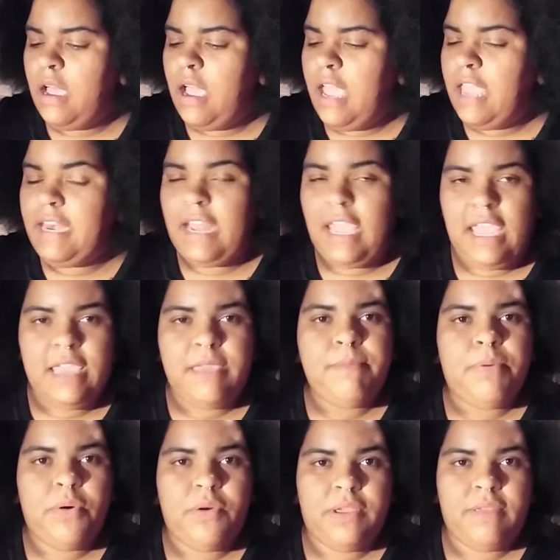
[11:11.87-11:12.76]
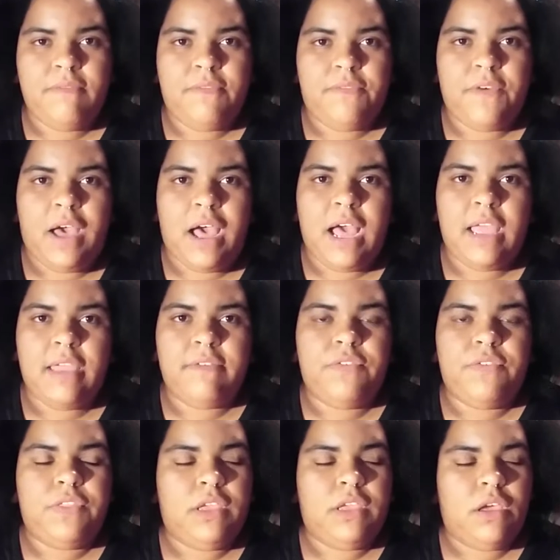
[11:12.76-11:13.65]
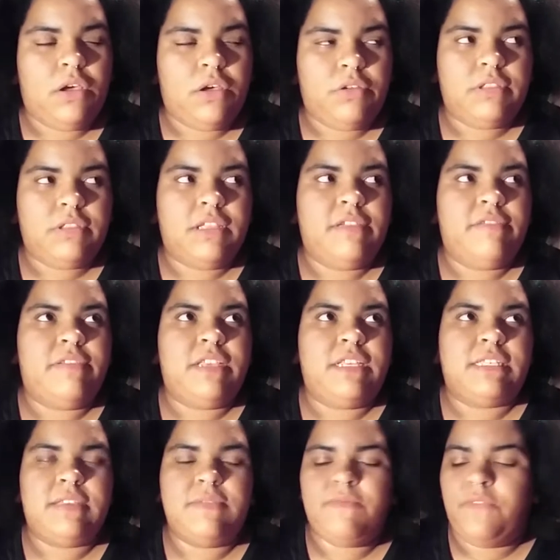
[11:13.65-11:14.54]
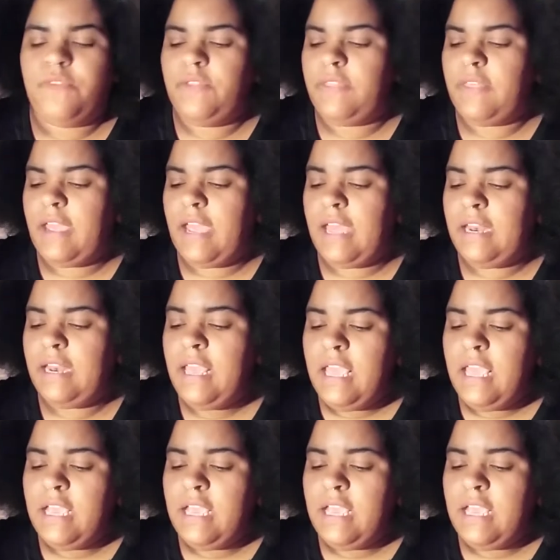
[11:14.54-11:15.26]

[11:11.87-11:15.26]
an 8.5. The only reason for that